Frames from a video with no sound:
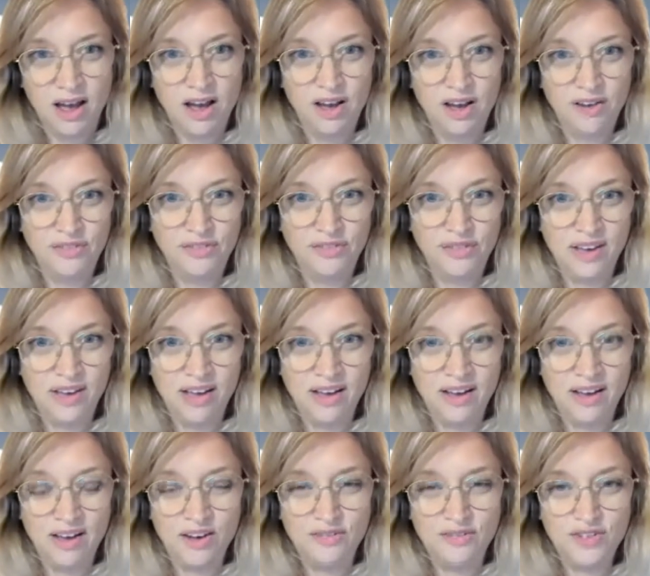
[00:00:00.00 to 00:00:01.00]

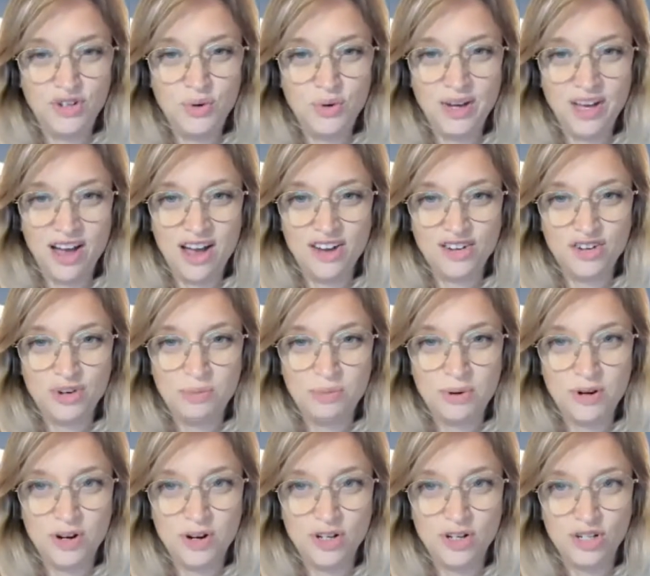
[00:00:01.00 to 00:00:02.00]
of doing
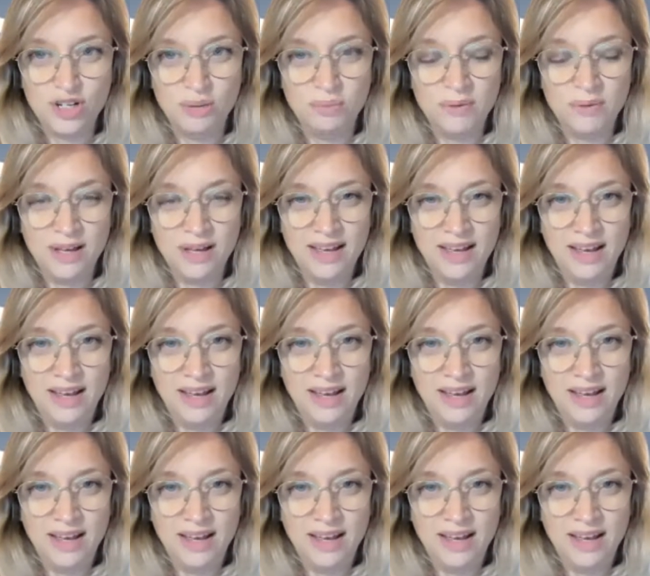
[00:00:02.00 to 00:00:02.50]
entrepreneurship